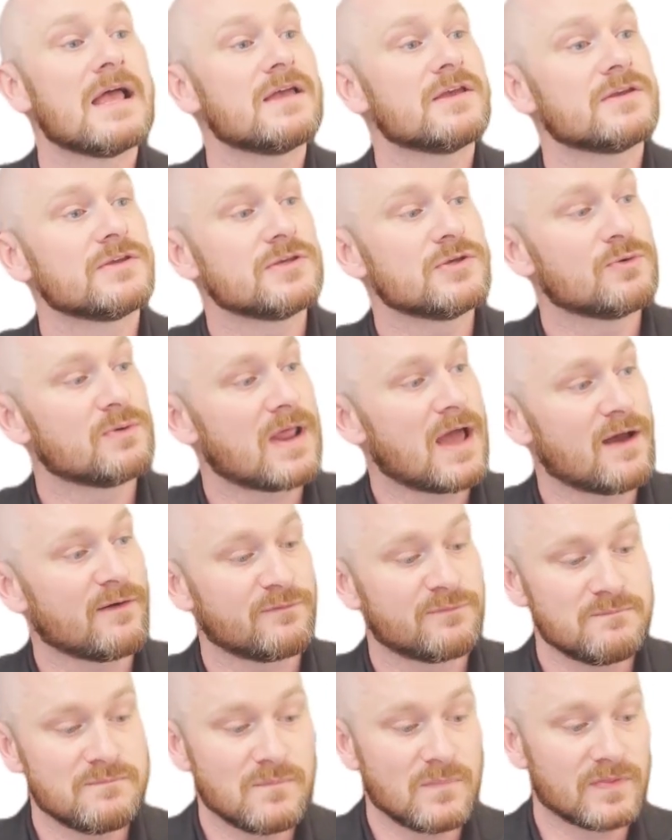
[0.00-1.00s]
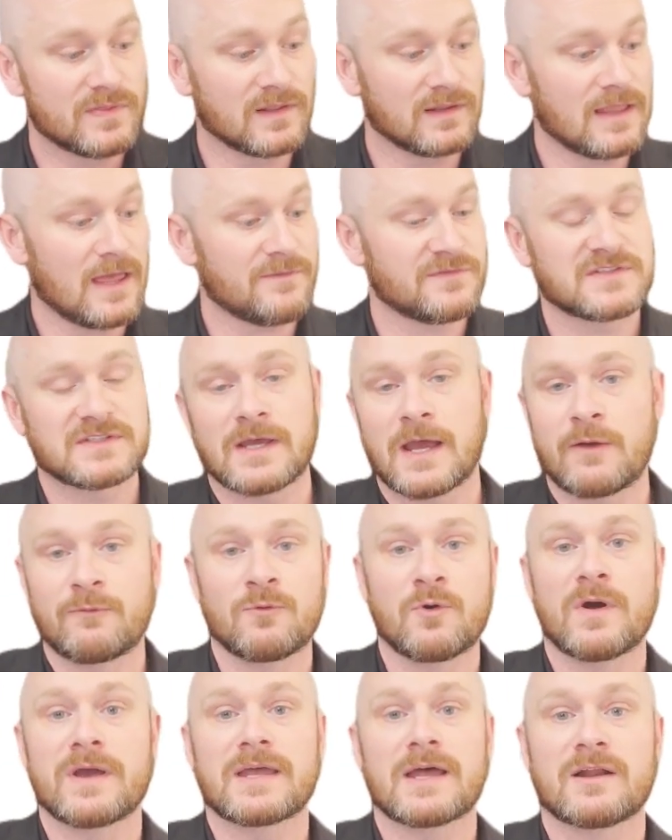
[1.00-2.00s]
you would have the left side
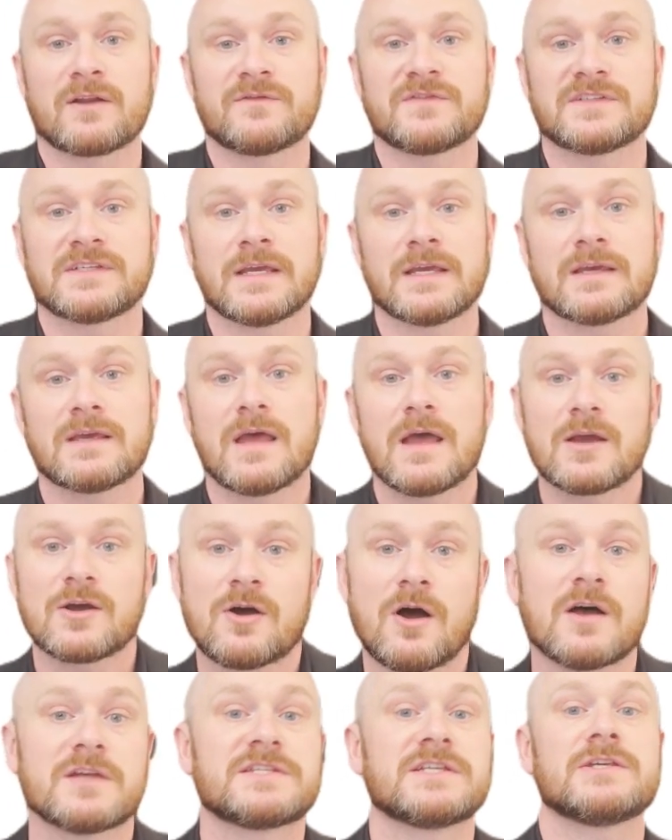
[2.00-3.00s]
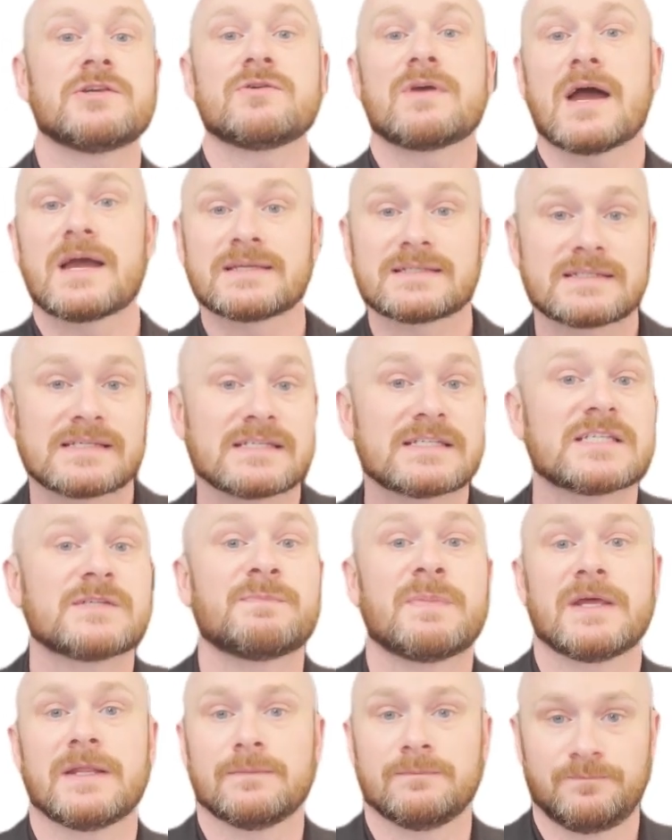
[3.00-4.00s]
rowing out of sync, causing you guys to
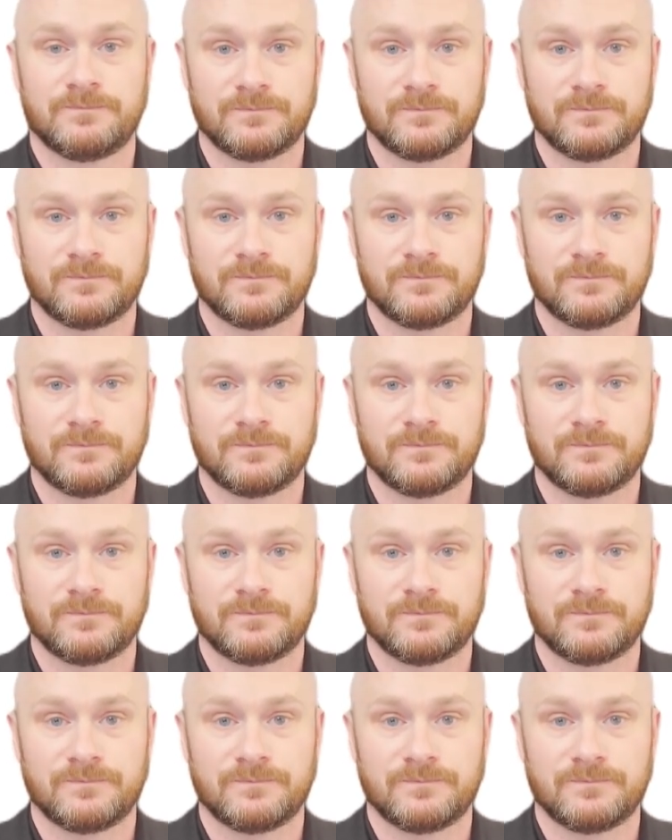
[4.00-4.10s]
spin.